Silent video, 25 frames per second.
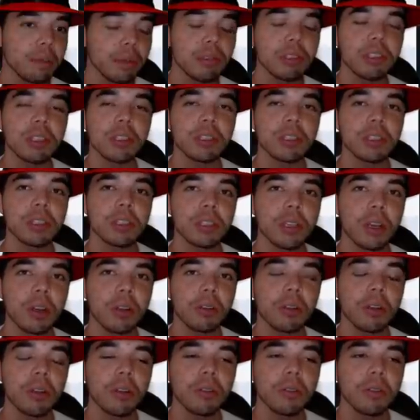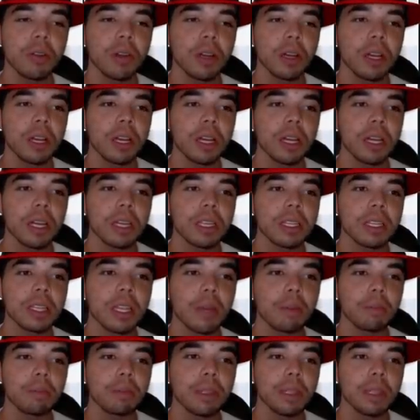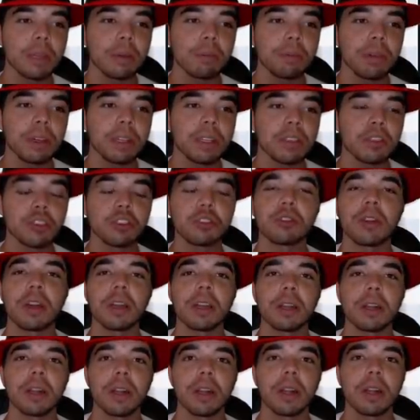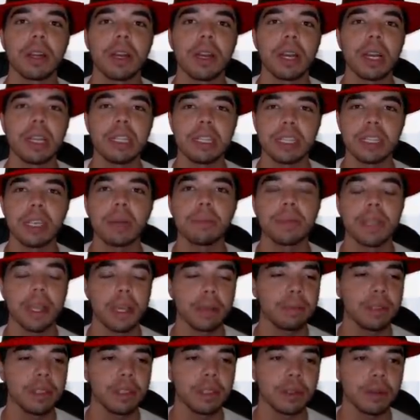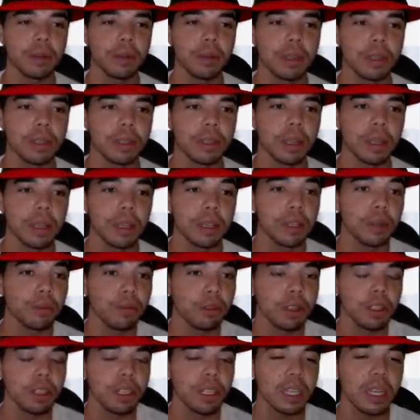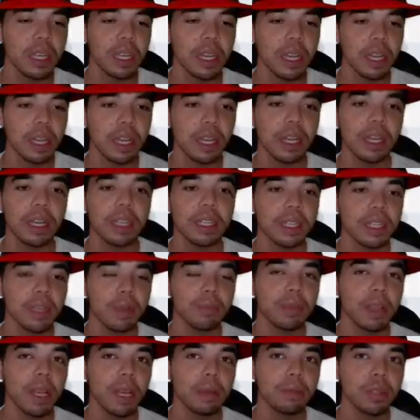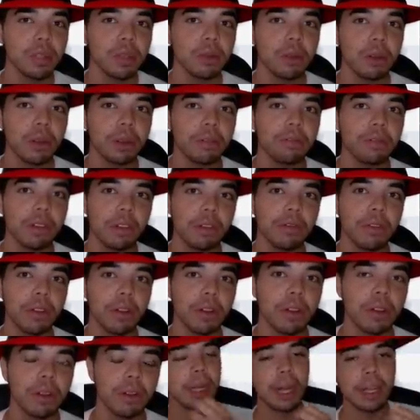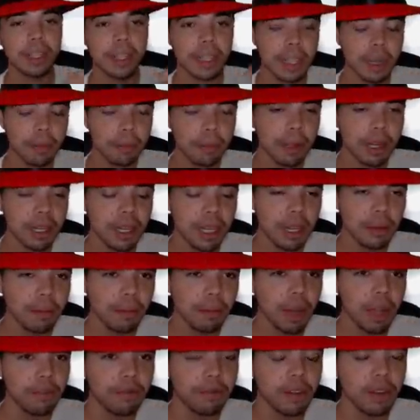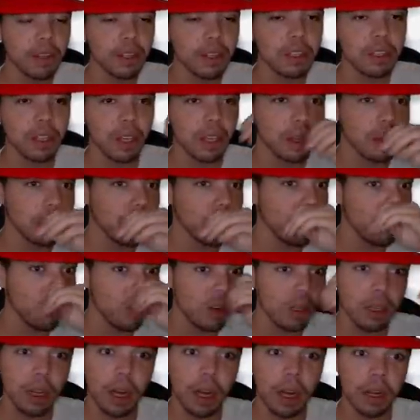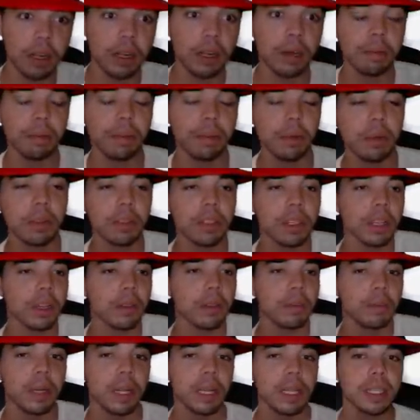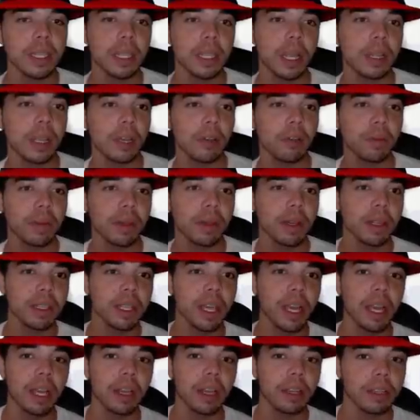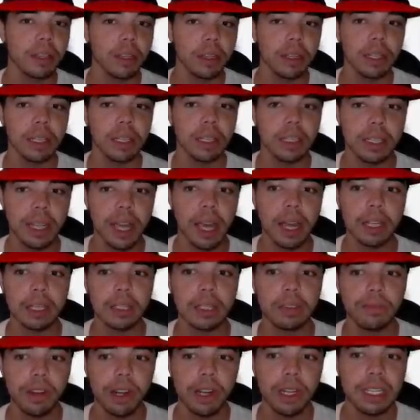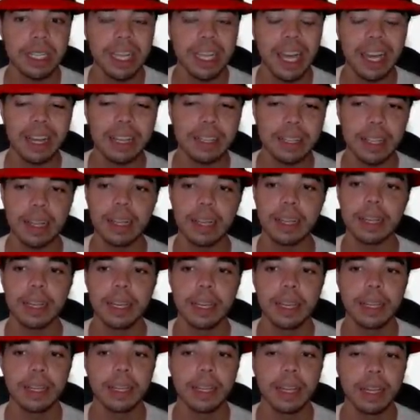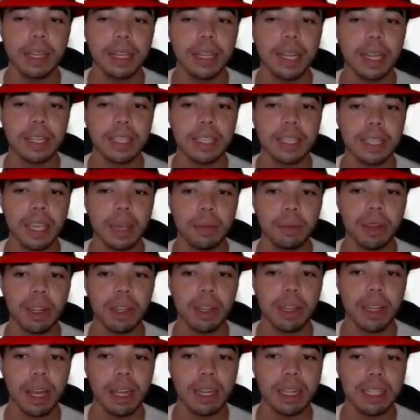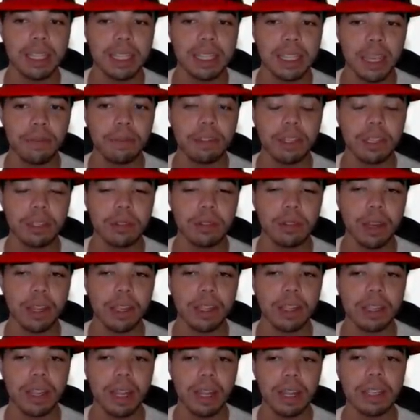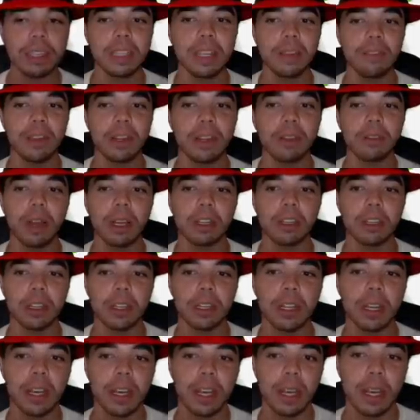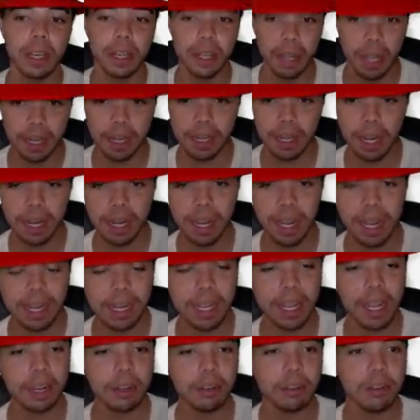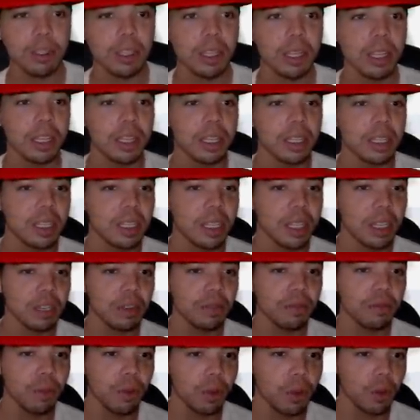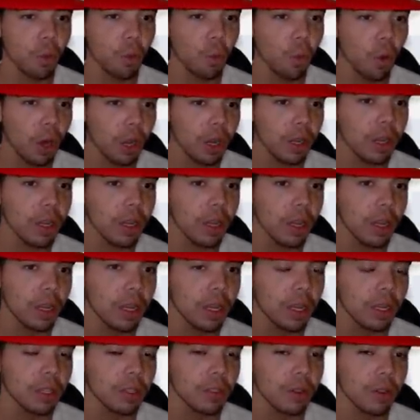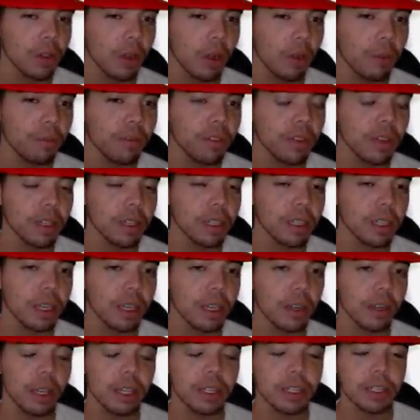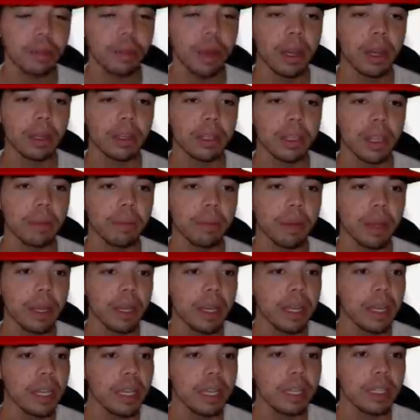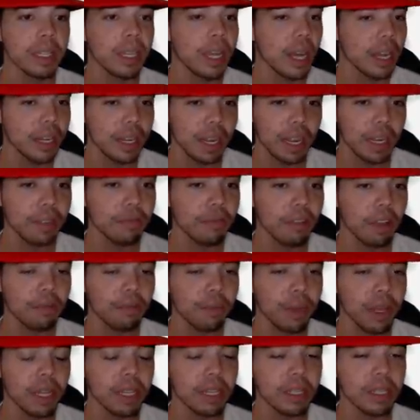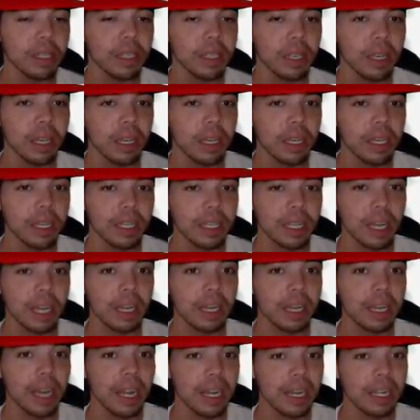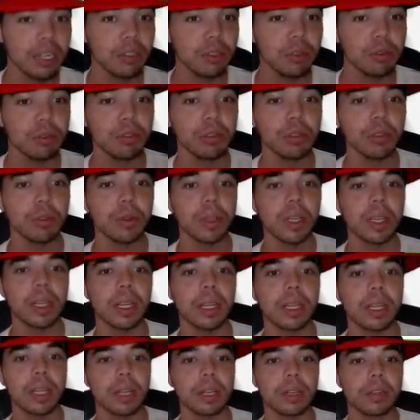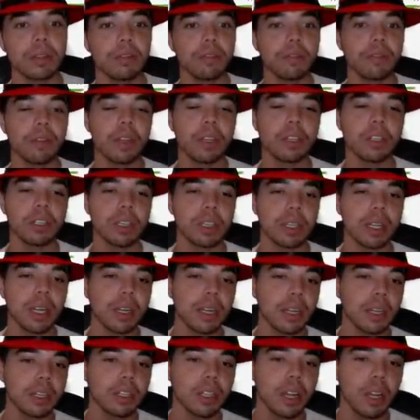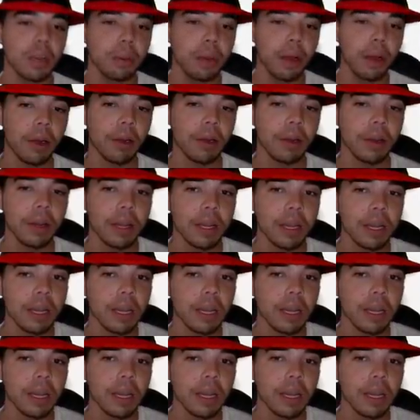Musa Sissoko, except he plays striker and sometimes he scores. So we'll see, can he sometimes score in FIFA? I think I'm gonna name my first son or daughter Musa, because then they'll be a tank. Look at these stats, very tank-like. 99 stamina, 97 strength, 97 aggression, 99 heading accuracy, he's 6 foot 1, so he hopefully is gonna get some headers up. He's got 95 pace, he's got 92 shooting, 92 finishing, 98 shot power.